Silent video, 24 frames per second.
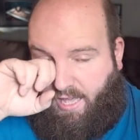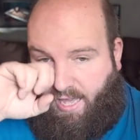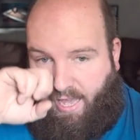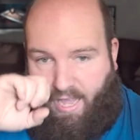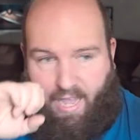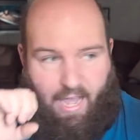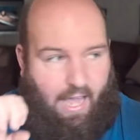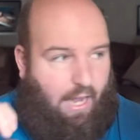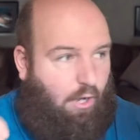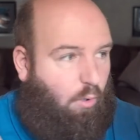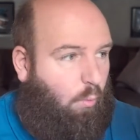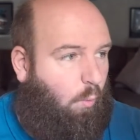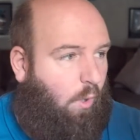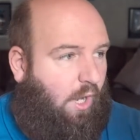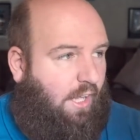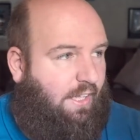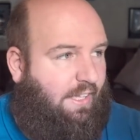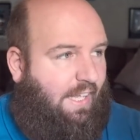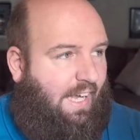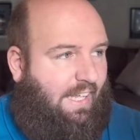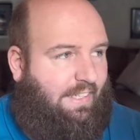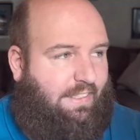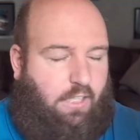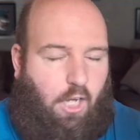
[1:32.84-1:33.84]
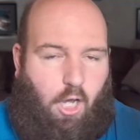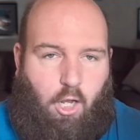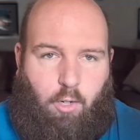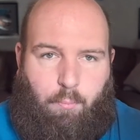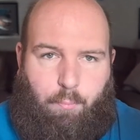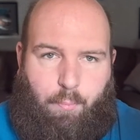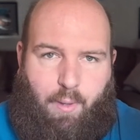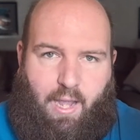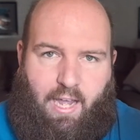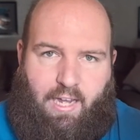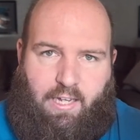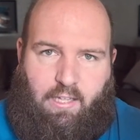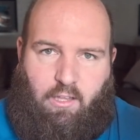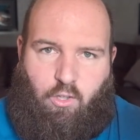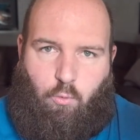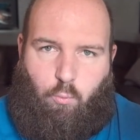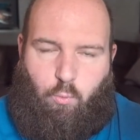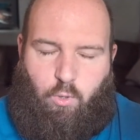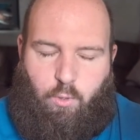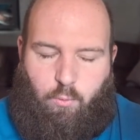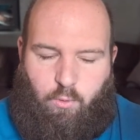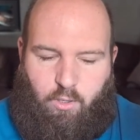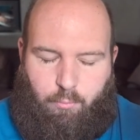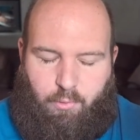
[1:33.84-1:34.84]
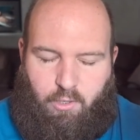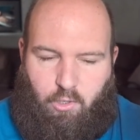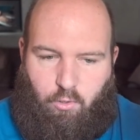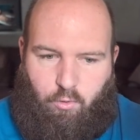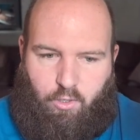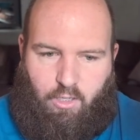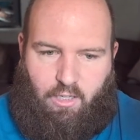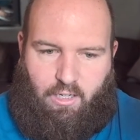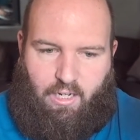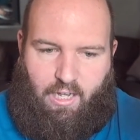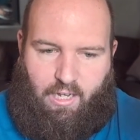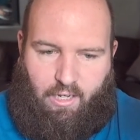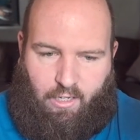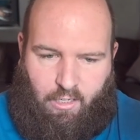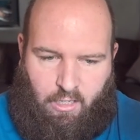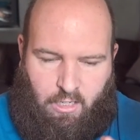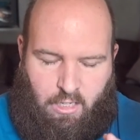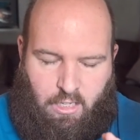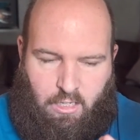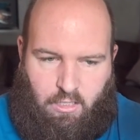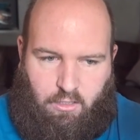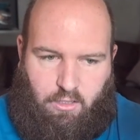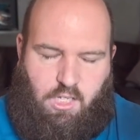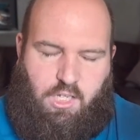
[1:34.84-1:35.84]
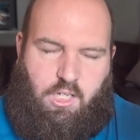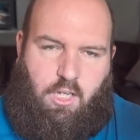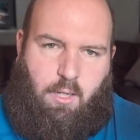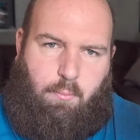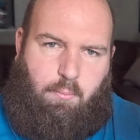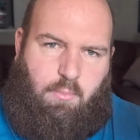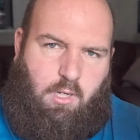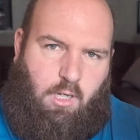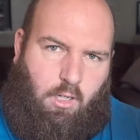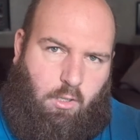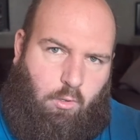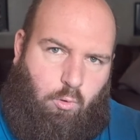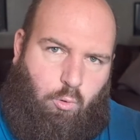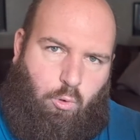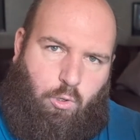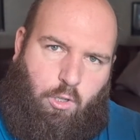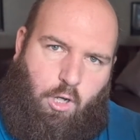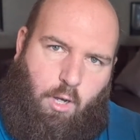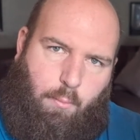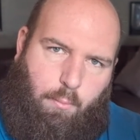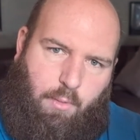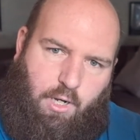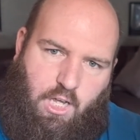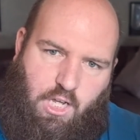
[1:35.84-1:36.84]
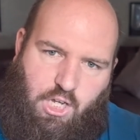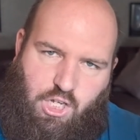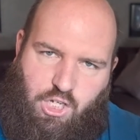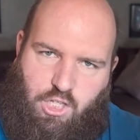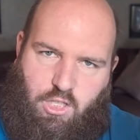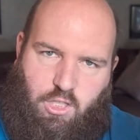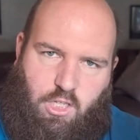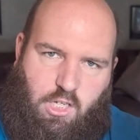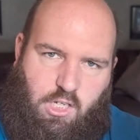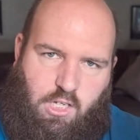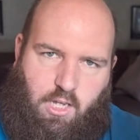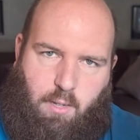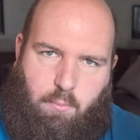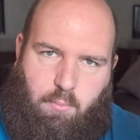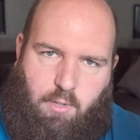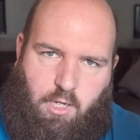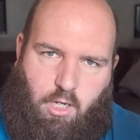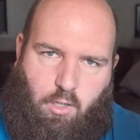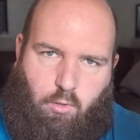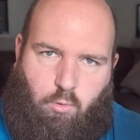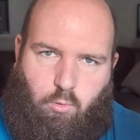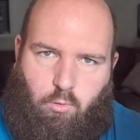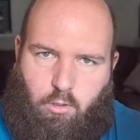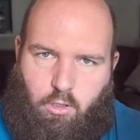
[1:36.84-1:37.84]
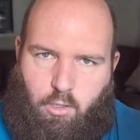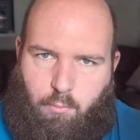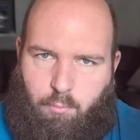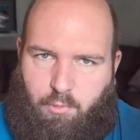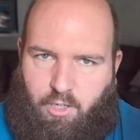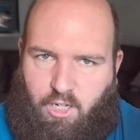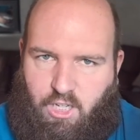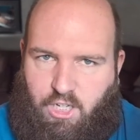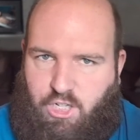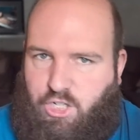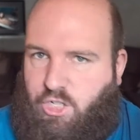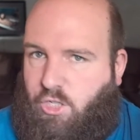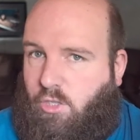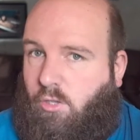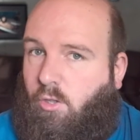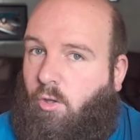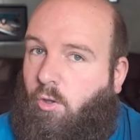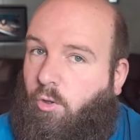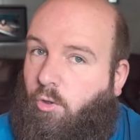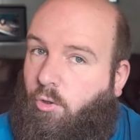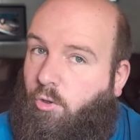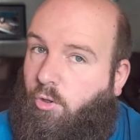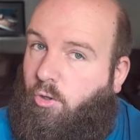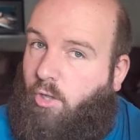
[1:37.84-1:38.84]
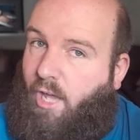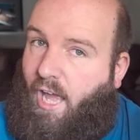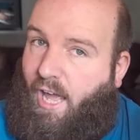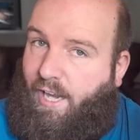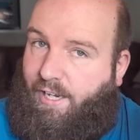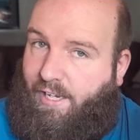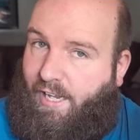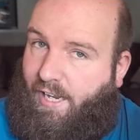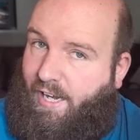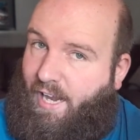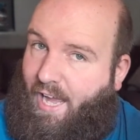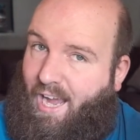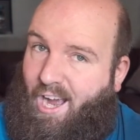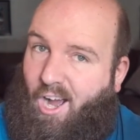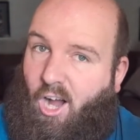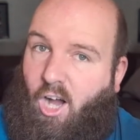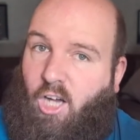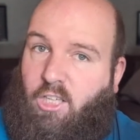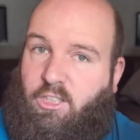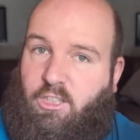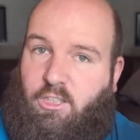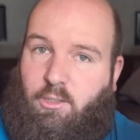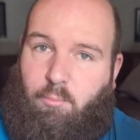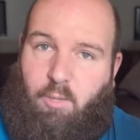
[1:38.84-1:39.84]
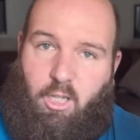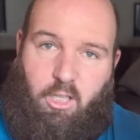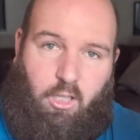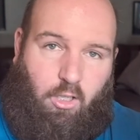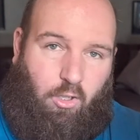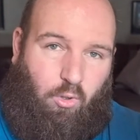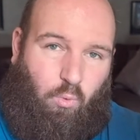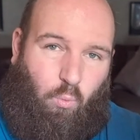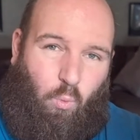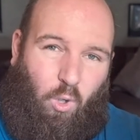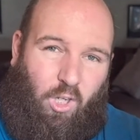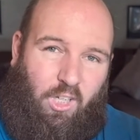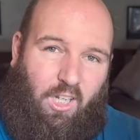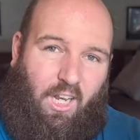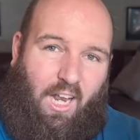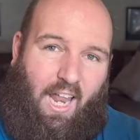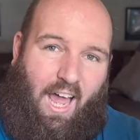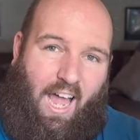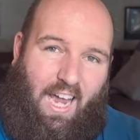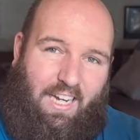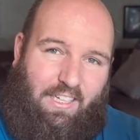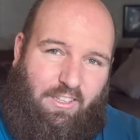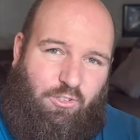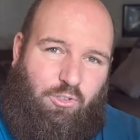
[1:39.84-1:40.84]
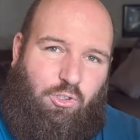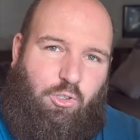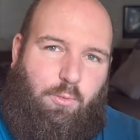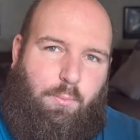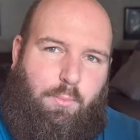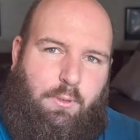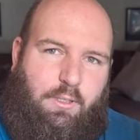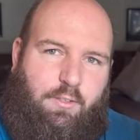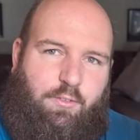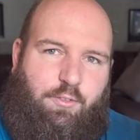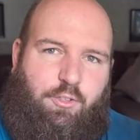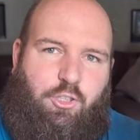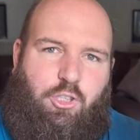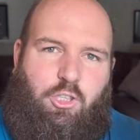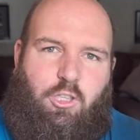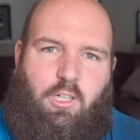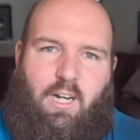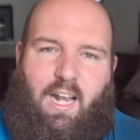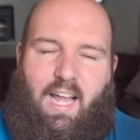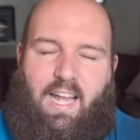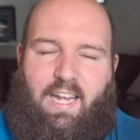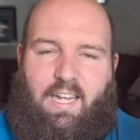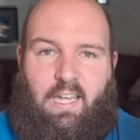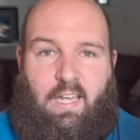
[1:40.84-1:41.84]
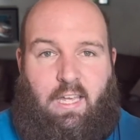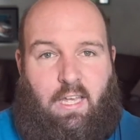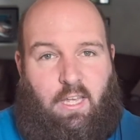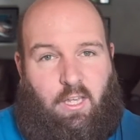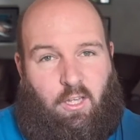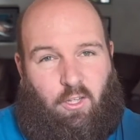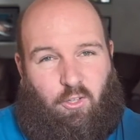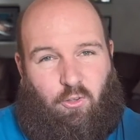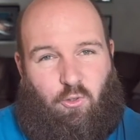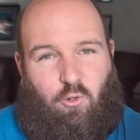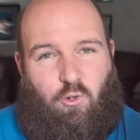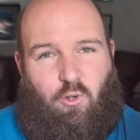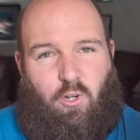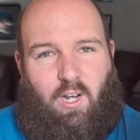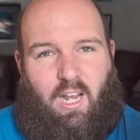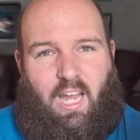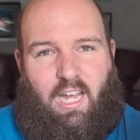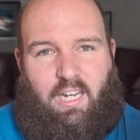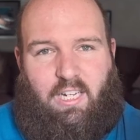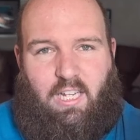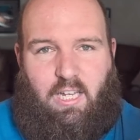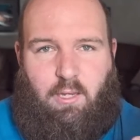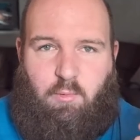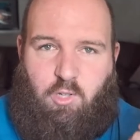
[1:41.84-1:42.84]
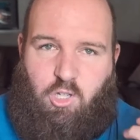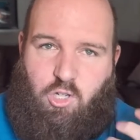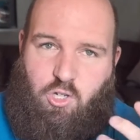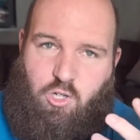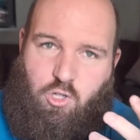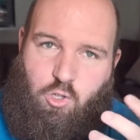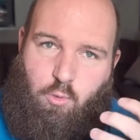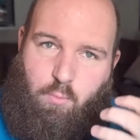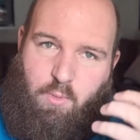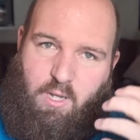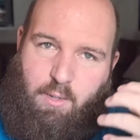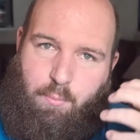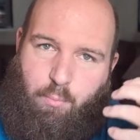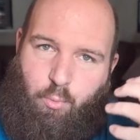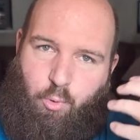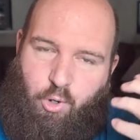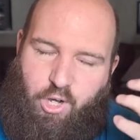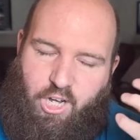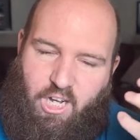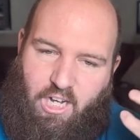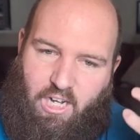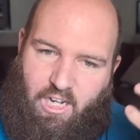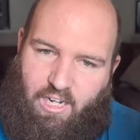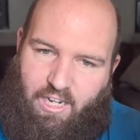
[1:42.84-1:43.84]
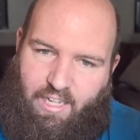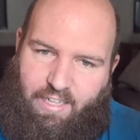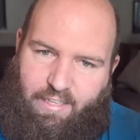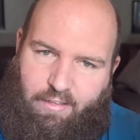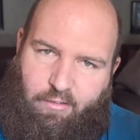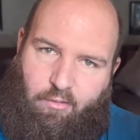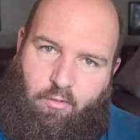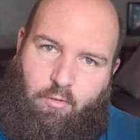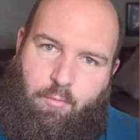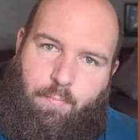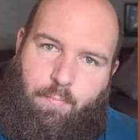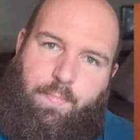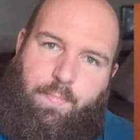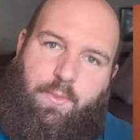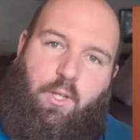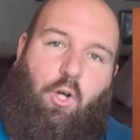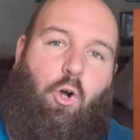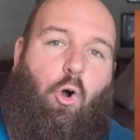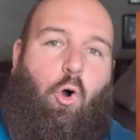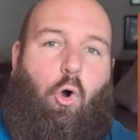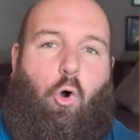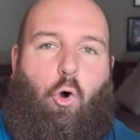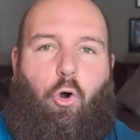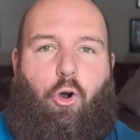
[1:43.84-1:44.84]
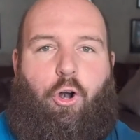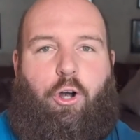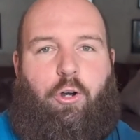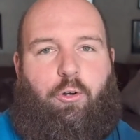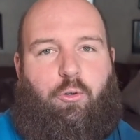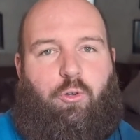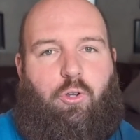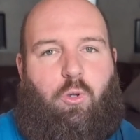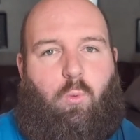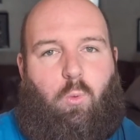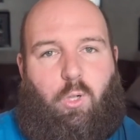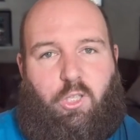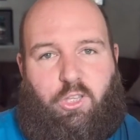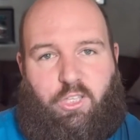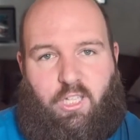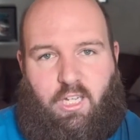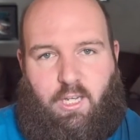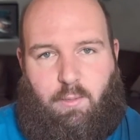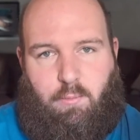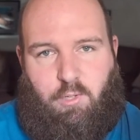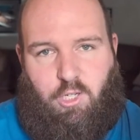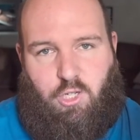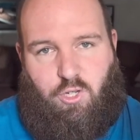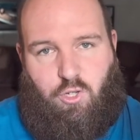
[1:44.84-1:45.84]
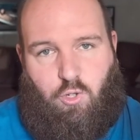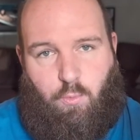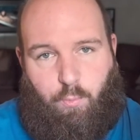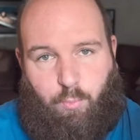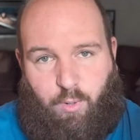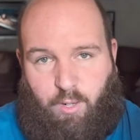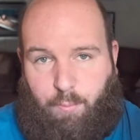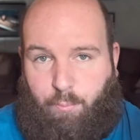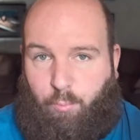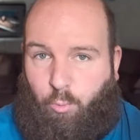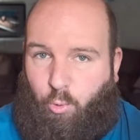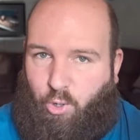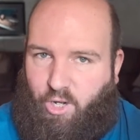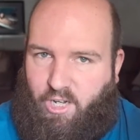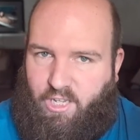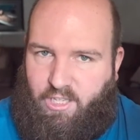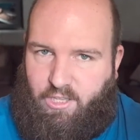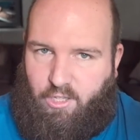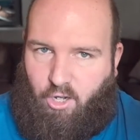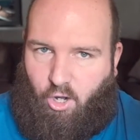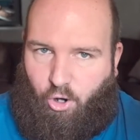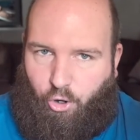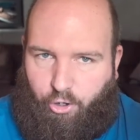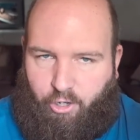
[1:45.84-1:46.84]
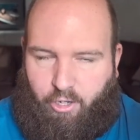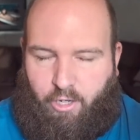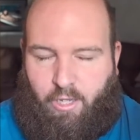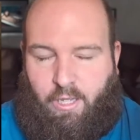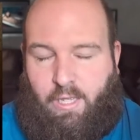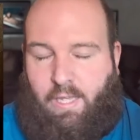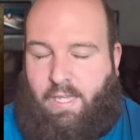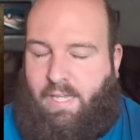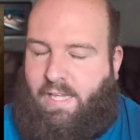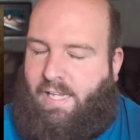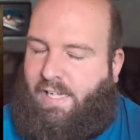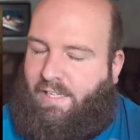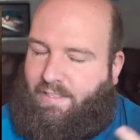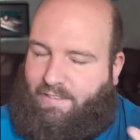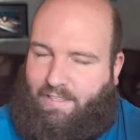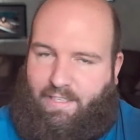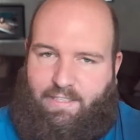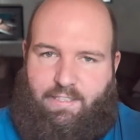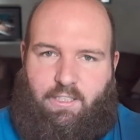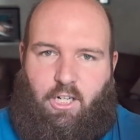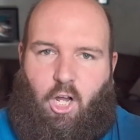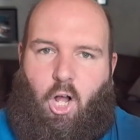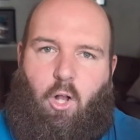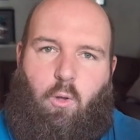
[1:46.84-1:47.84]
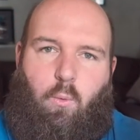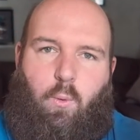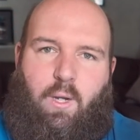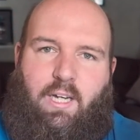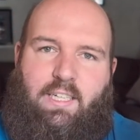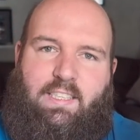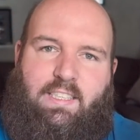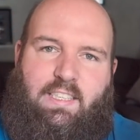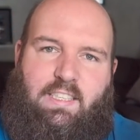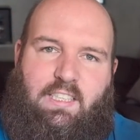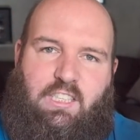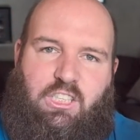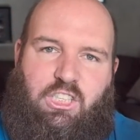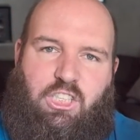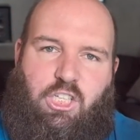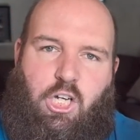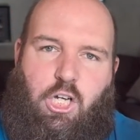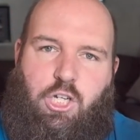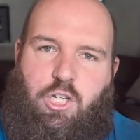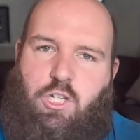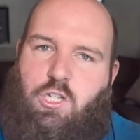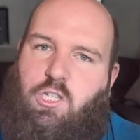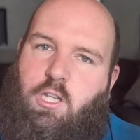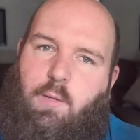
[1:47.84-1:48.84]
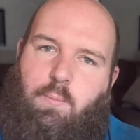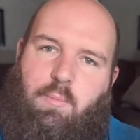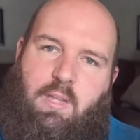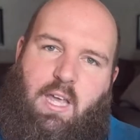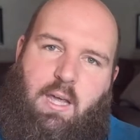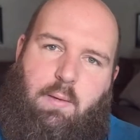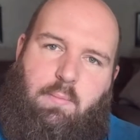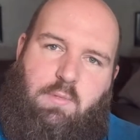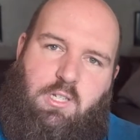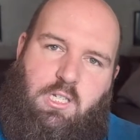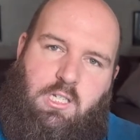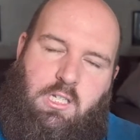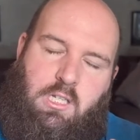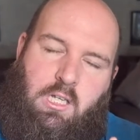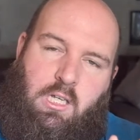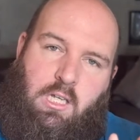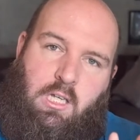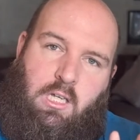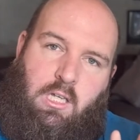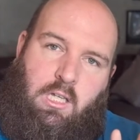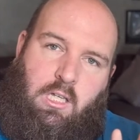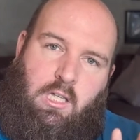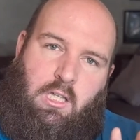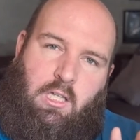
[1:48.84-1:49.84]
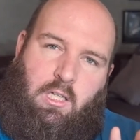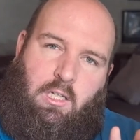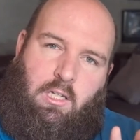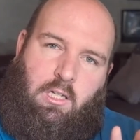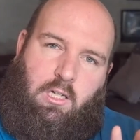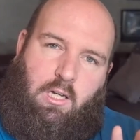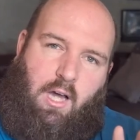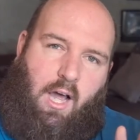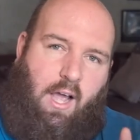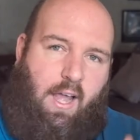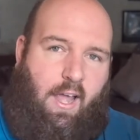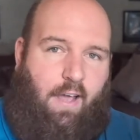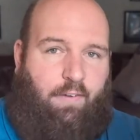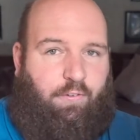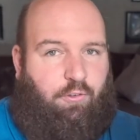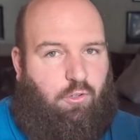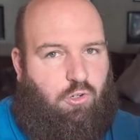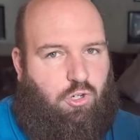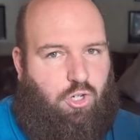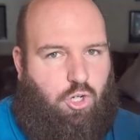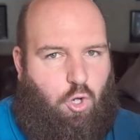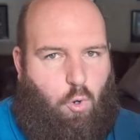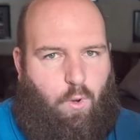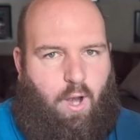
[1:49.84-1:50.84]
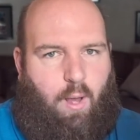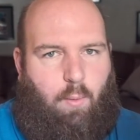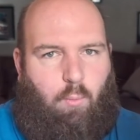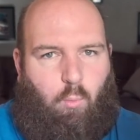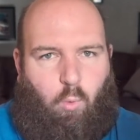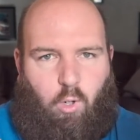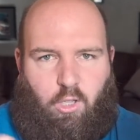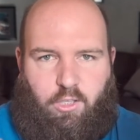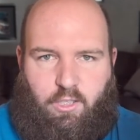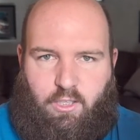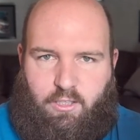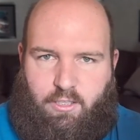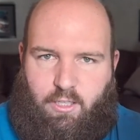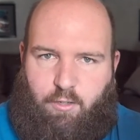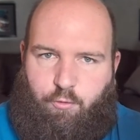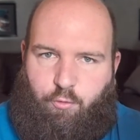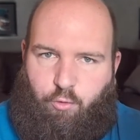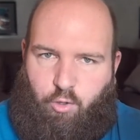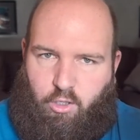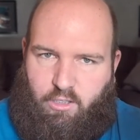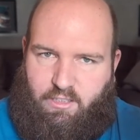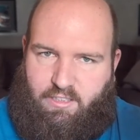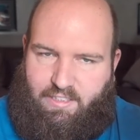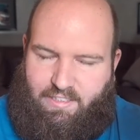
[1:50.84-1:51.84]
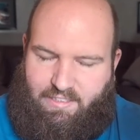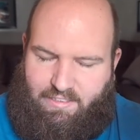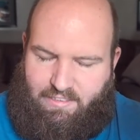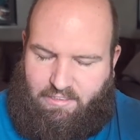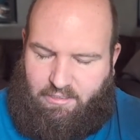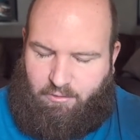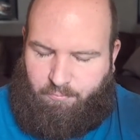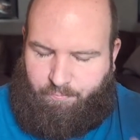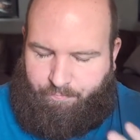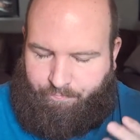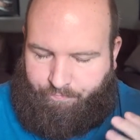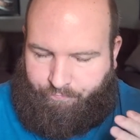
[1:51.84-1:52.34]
And when that's unpacked, we will be looking like, this can be a cool combination, this can be a cool combination. And then I ask the model, what light do you prefer? Like, do you like the images to be pretty lit? Or do you want the images to be pretty dark? That's always a discussion. Sometimes I have to show them what the difference is.